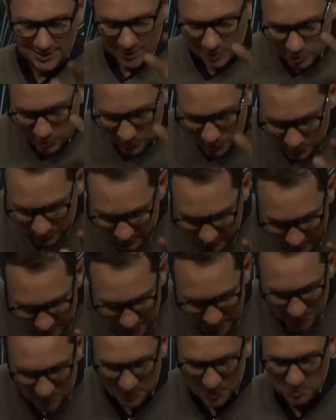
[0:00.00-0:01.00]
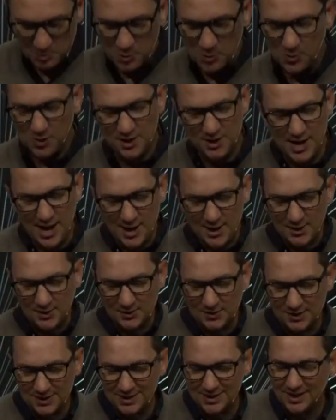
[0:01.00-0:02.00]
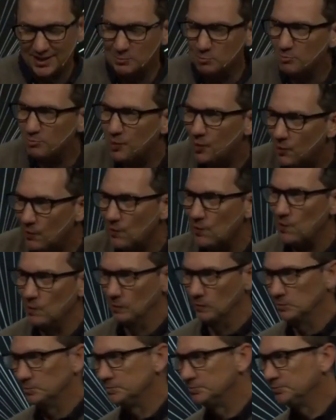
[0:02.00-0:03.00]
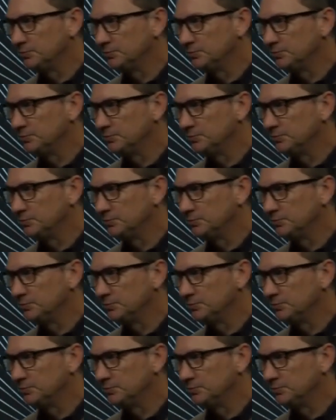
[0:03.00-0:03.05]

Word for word: just, I just want to point out that Paul,